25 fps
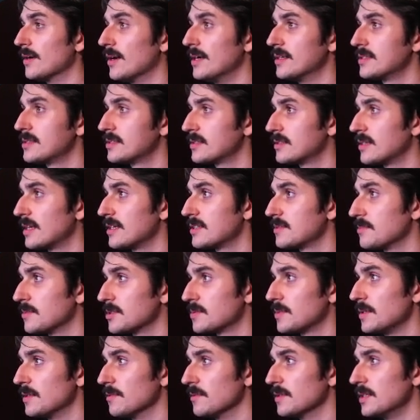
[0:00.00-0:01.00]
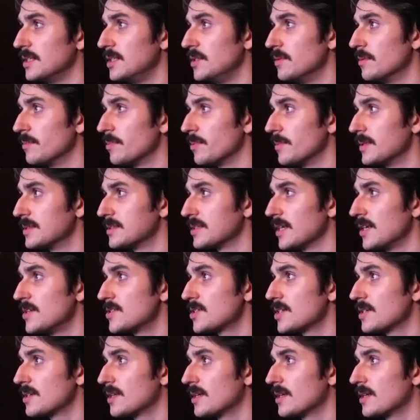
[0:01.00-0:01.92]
This must be a really new implementation.